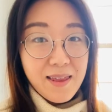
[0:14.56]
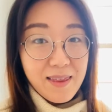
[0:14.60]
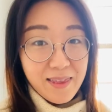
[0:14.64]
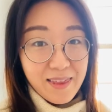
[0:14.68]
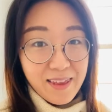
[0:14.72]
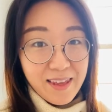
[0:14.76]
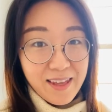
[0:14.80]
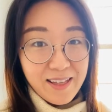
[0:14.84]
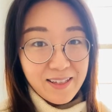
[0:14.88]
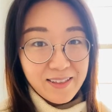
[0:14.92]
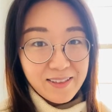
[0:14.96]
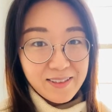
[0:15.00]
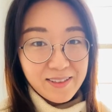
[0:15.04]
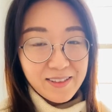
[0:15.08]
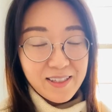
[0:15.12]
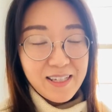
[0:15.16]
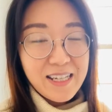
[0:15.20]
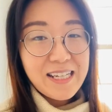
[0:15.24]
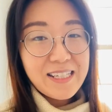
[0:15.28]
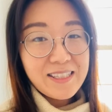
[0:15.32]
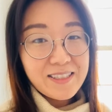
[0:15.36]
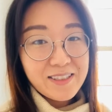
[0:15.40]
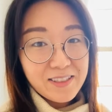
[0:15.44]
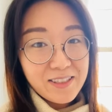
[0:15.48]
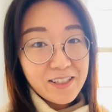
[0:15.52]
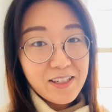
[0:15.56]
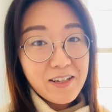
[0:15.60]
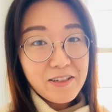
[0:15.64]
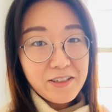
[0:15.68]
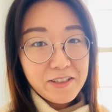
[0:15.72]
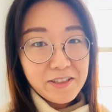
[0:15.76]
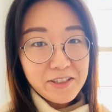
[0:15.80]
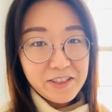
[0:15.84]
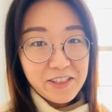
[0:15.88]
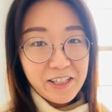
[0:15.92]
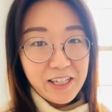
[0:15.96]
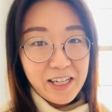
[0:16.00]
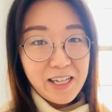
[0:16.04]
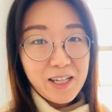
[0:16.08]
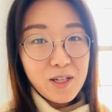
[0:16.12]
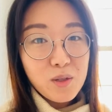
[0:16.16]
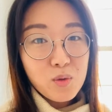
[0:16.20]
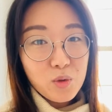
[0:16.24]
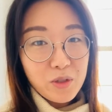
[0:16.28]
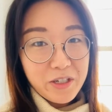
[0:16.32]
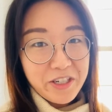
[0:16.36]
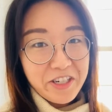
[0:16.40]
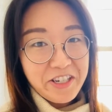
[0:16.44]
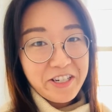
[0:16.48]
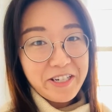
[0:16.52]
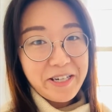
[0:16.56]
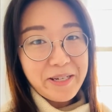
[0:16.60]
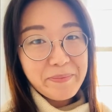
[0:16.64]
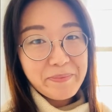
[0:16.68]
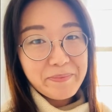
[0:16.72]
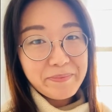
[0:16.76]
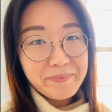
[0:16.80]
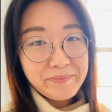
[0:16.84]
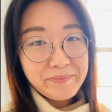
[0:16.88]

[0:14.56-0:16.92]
This is CRC Worship.